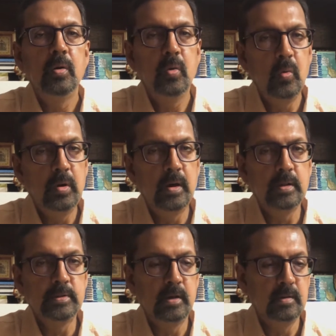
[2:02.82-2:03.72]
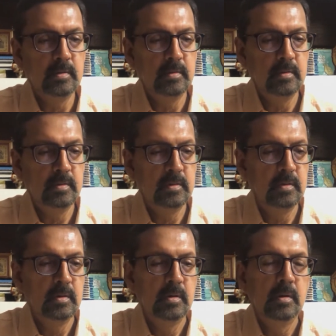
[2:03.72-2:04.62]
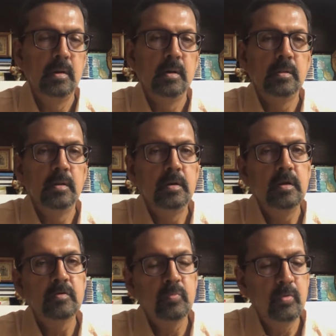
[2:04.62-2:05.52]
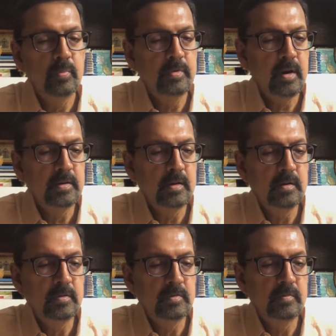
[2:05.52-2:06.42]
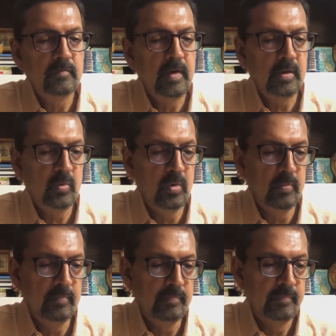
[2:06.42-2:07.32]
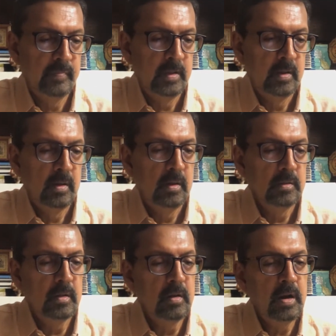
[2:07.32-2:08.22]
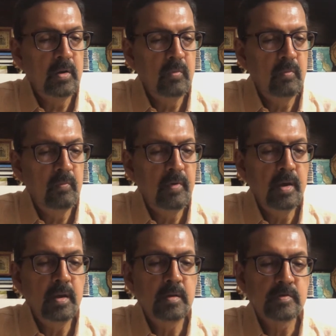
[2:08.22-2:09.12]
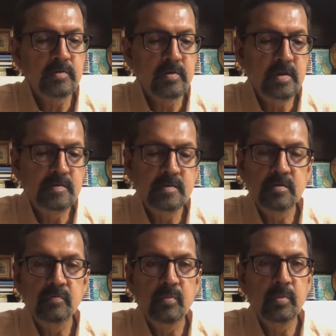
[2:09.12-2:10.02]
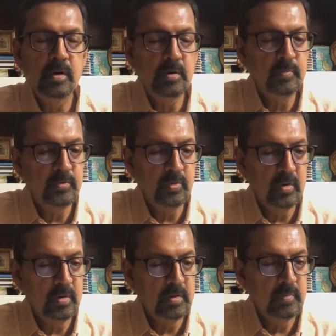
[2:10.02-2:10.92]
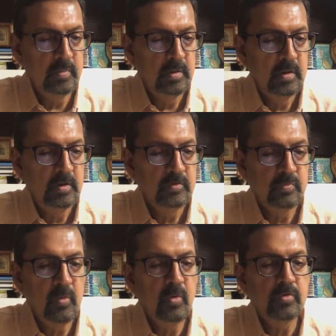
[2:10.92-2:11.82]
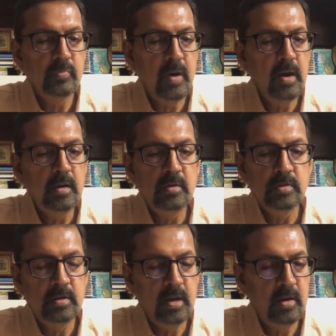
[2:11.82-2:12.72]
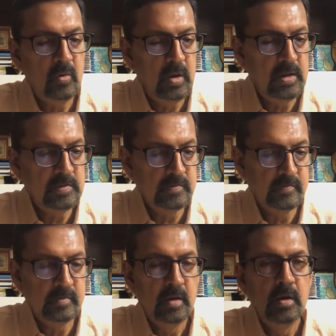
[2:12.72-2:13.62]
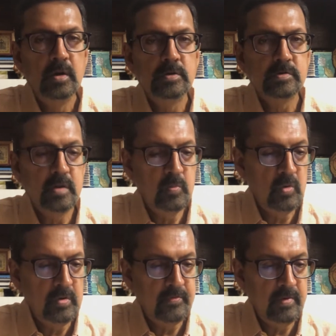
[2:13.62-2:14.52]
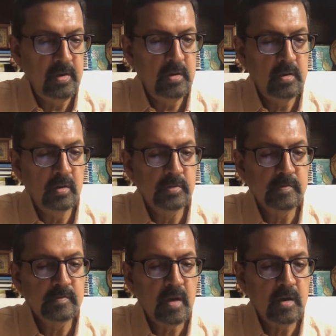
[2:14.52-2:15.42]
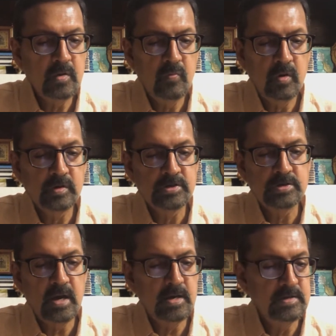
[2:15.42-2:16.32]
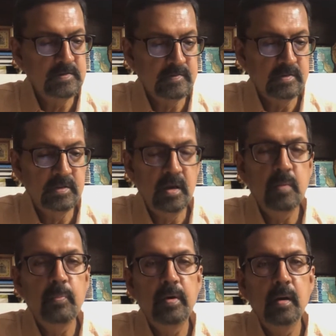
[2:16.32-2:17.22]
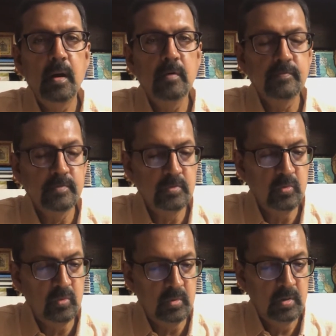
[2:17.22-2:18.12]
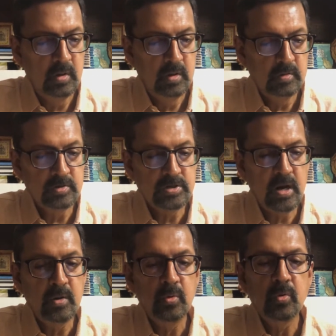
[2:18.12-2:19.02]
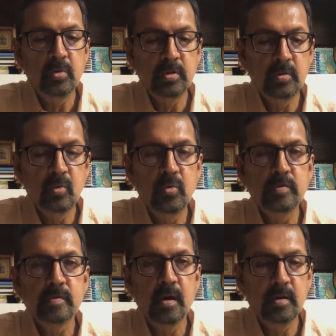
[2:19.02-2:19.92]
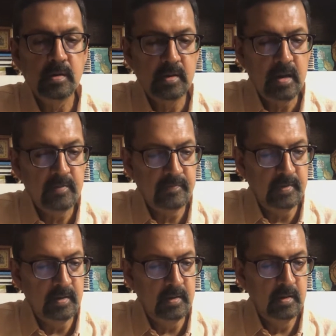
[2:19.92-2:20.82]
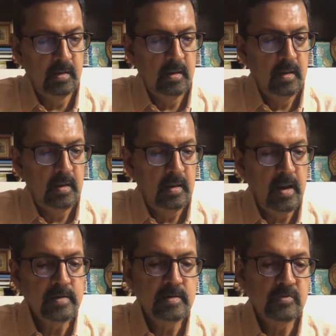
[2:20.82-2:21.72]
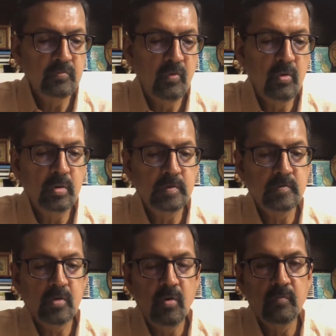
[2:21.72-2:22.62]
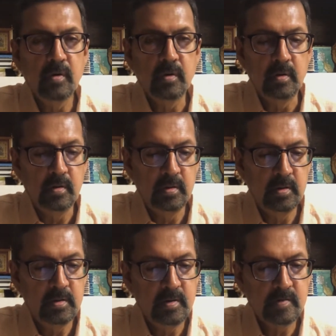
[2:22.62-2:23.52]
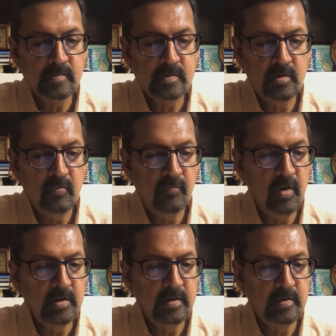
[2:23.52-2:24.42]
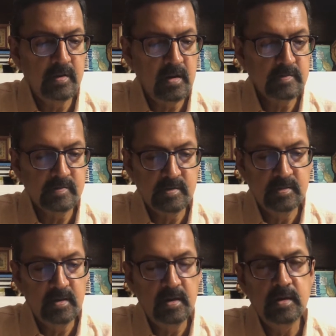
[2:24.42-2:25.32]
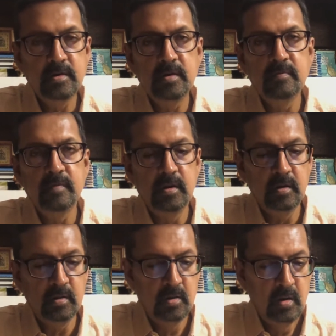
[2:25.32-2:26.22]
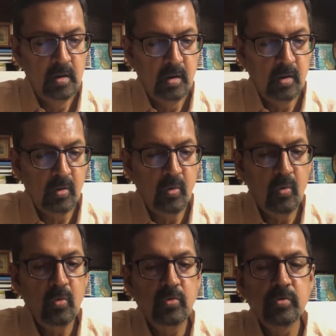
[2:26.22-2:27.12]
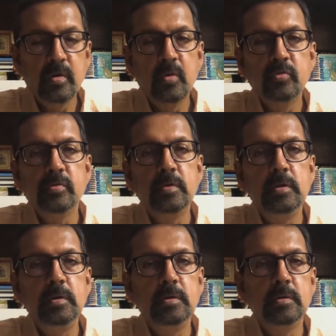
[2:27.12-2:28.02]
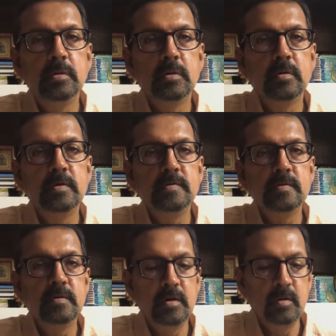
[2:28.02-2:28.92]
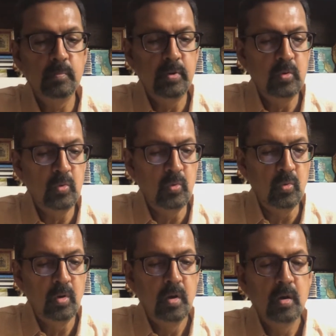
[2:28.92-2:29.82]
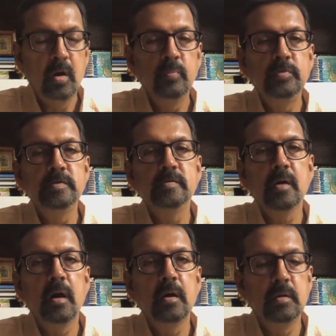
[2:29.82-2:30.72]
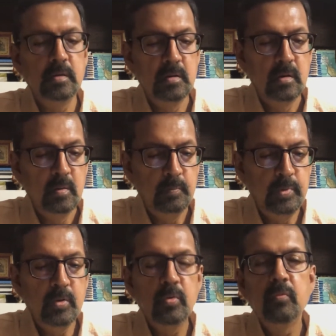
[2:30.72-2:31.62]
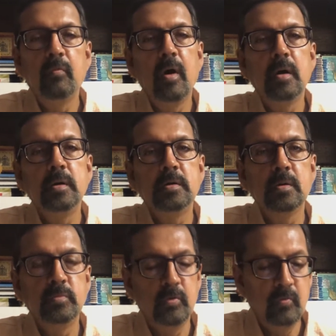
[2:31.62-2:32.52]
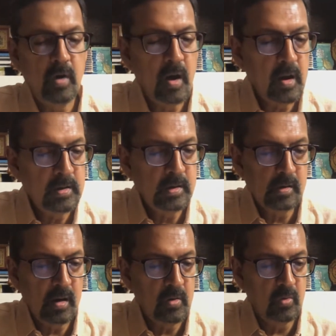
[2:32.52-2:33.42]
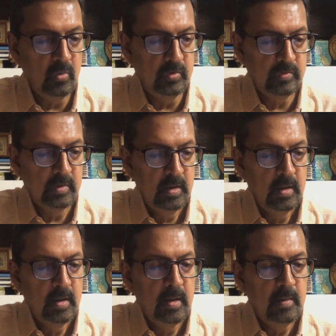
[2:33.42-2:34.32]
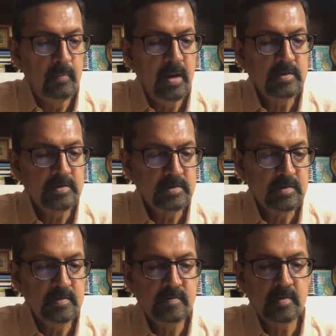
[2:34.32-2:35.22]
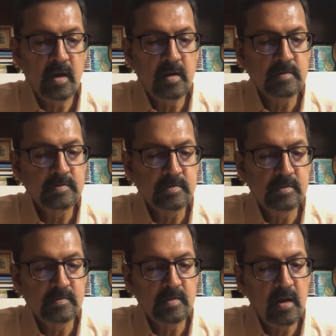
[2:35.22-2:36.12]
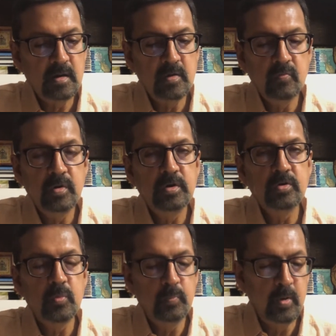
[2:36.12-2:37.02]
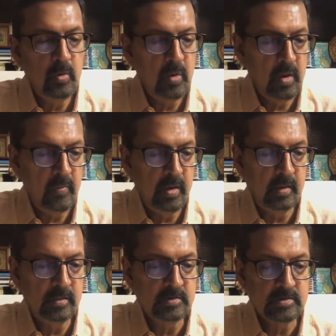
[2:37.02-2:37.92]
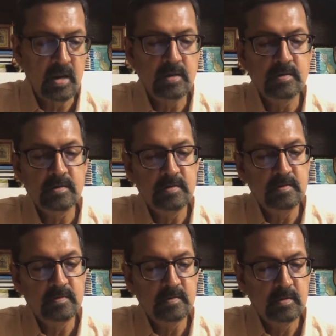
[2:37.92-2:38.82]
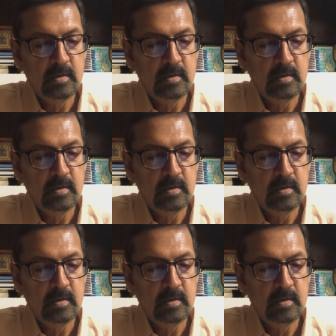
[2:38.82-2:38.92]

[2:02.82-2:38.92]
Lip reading: Kolkata. The next poem title is Vacuum. The railway stretches from curb to curb, smokes pile on the narrow lanes. Simul tree on the sidewalk shines in the April afternoon, the shadow on the roadside cafe. Lattice work is covered in a dusting of white dust in the late evening. Crows now see the receding blue of the sky, pure white of the high clouds. Mansions ask the silent wind to blow away the shanties.